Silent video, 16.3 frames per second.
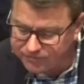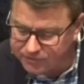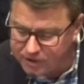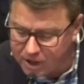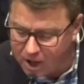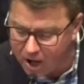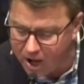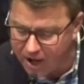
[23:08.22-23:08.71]
of
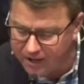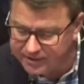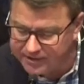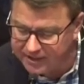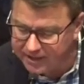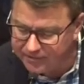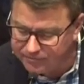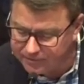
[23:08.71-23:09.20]

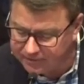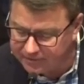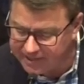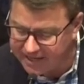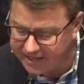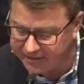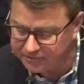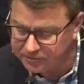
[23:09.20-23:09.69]
God in the
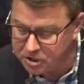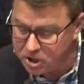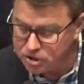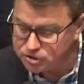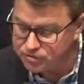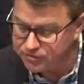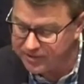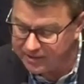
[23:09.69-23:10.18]
land.
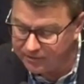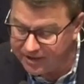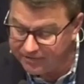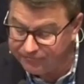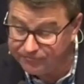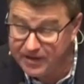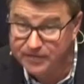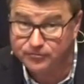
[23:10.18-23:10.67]
So they don't
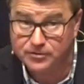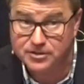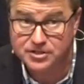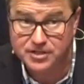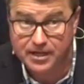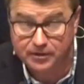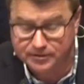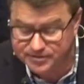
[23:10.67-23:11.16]
have
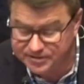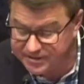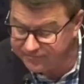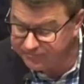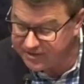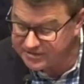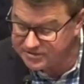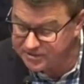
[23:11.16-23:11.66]
faithfulness, they don't have
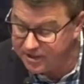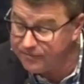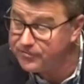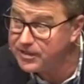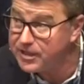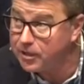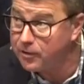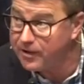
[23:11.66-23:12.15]
steadfast
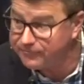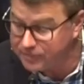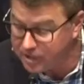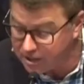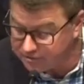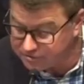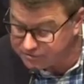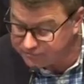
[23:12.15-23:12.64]
love, and they don't have
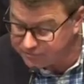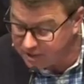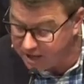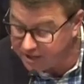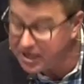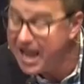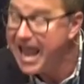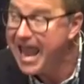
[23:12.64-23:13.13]
knowledge of
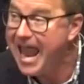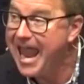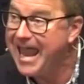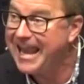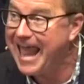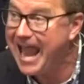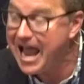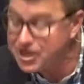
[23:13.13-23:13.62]
God.
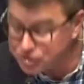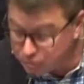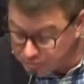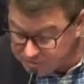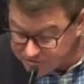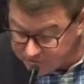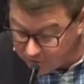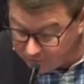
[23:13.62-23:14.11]
And as a
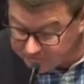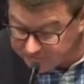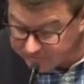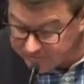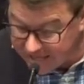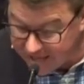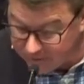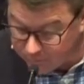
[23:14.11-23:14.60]
result
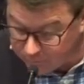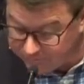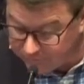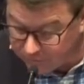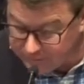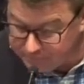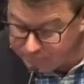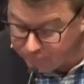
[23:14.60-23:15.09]
of that,
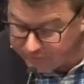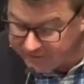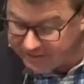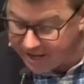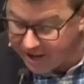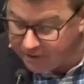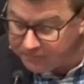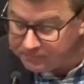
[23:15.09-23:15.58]
we've already
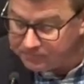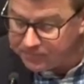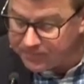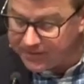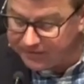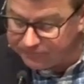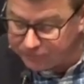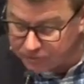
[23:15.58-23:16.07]
pointed out
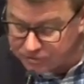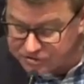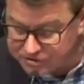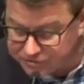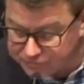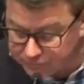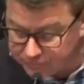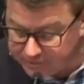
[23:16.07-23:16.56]
in verse
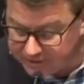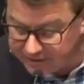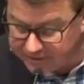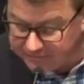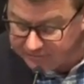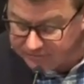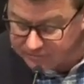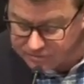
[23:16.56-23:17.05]

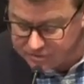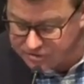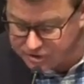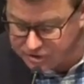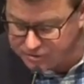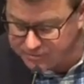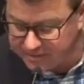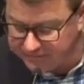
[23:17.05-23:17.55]
3,
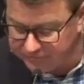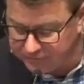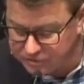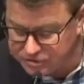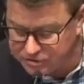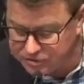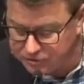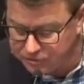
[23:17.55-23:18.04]
excuse me, in
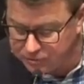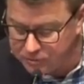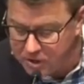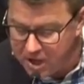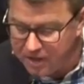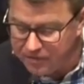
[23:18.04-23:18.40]
verse 2,